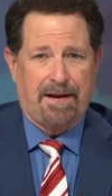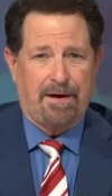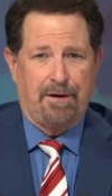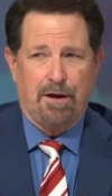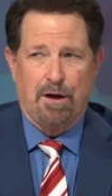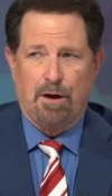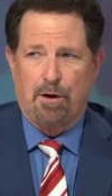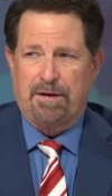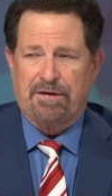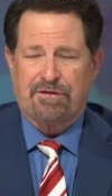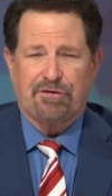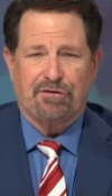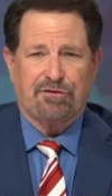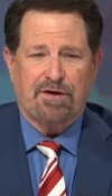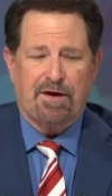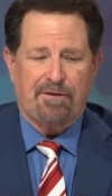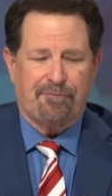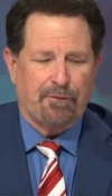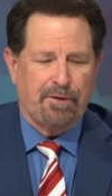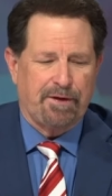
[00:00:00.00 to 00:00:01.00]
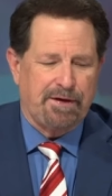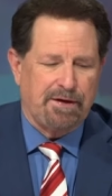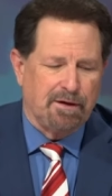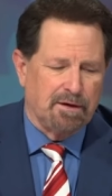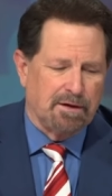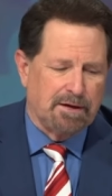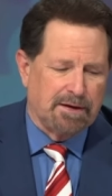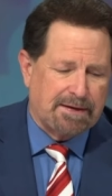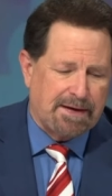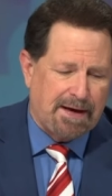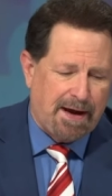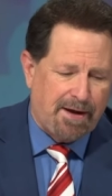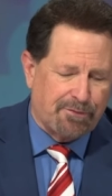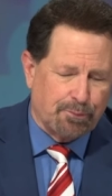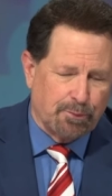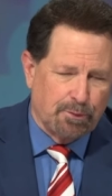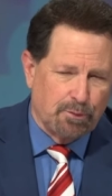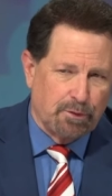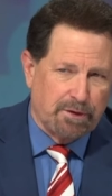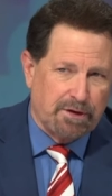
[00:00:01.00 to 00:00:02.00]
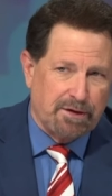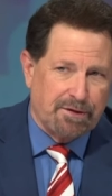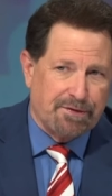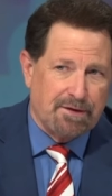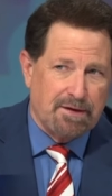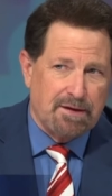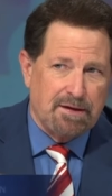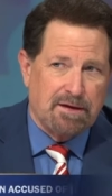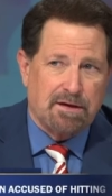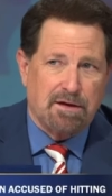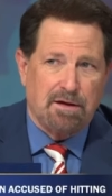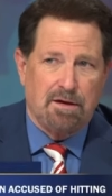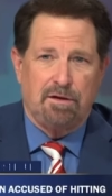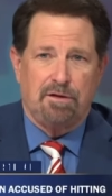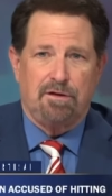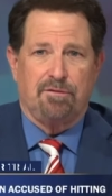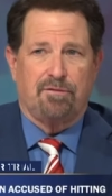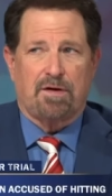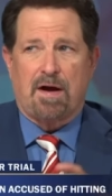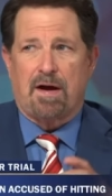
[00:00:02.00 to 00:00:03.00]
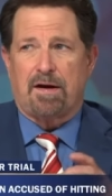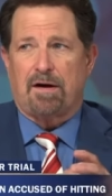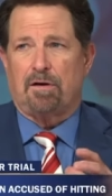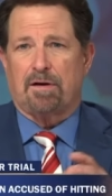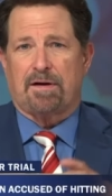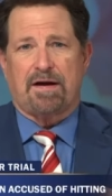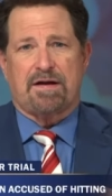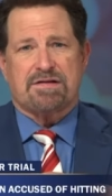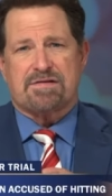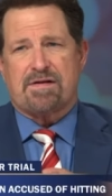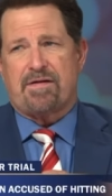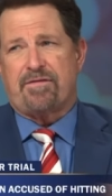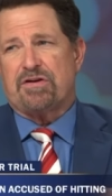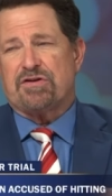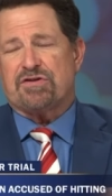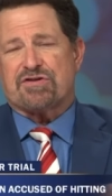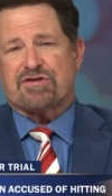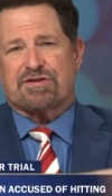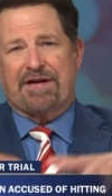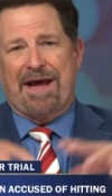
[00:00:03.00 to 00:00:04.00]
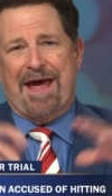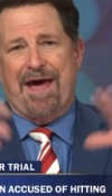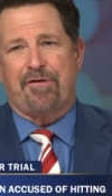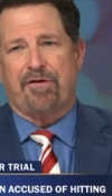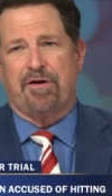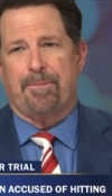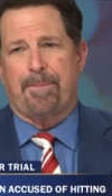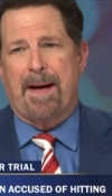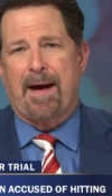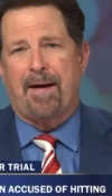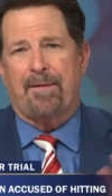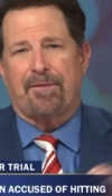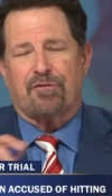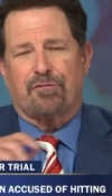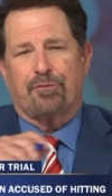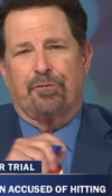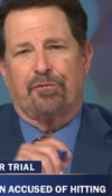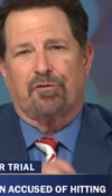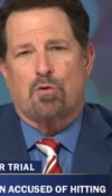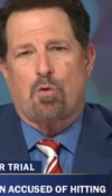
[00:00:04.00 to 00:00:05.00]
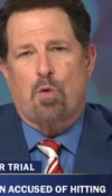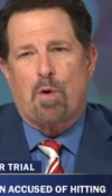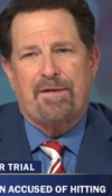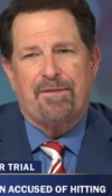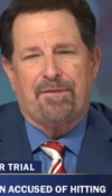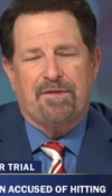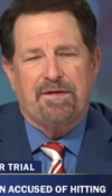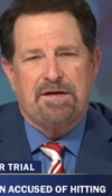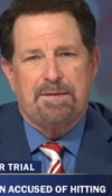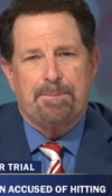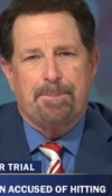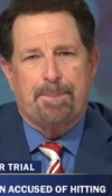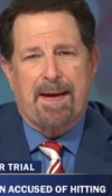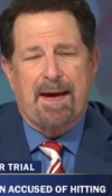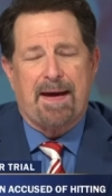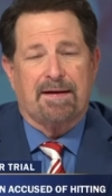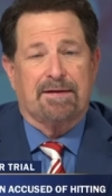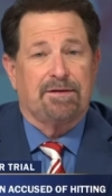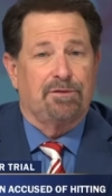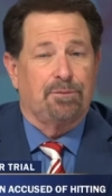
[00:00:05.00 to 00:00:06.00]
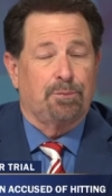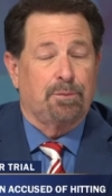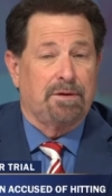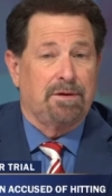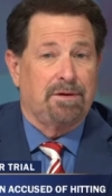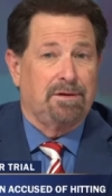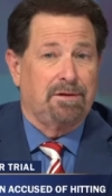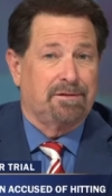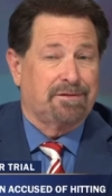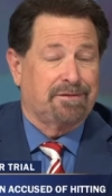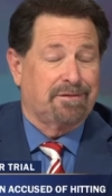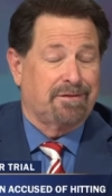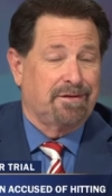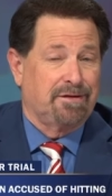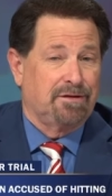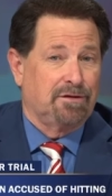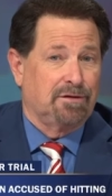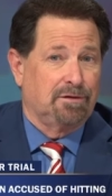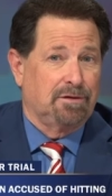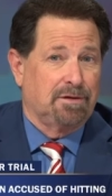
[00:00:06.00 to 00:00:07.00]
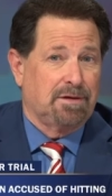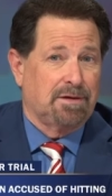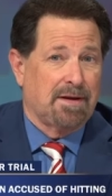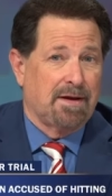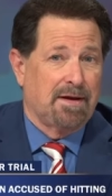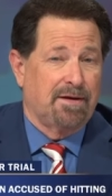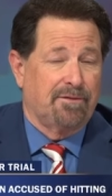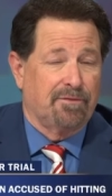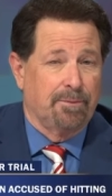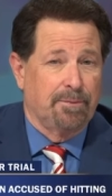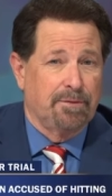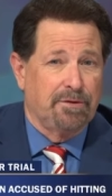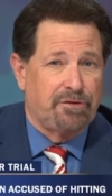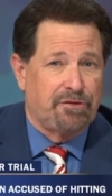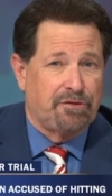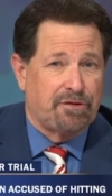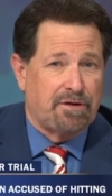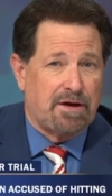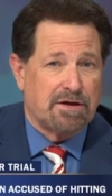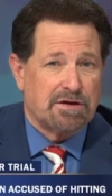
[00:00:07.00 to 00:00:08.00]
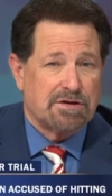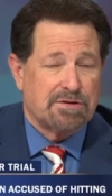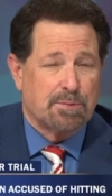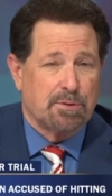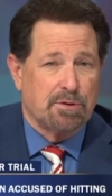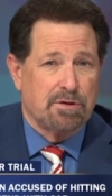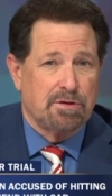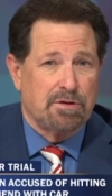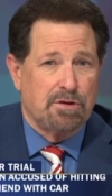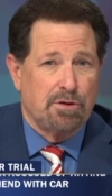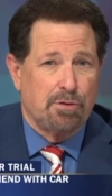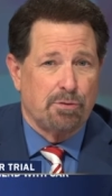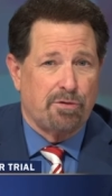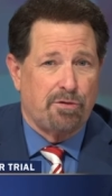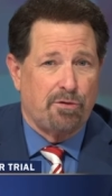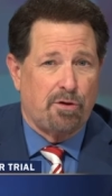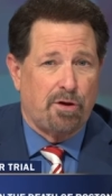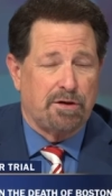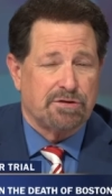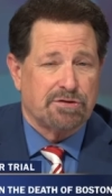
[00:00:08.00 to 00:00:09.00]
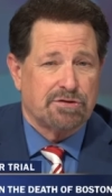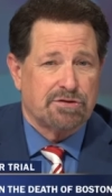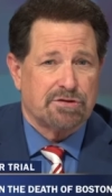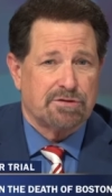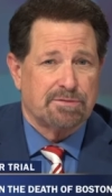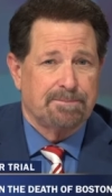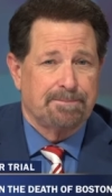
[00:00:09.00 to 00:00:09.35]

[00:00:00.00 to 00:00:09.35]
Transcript: know. It's a tough one here, uh, Catherine. What do you think? You know, you've got all kinds of evidence scattered about. This was quite the impact, is what it's starting to look like from this expert. Your thoughts?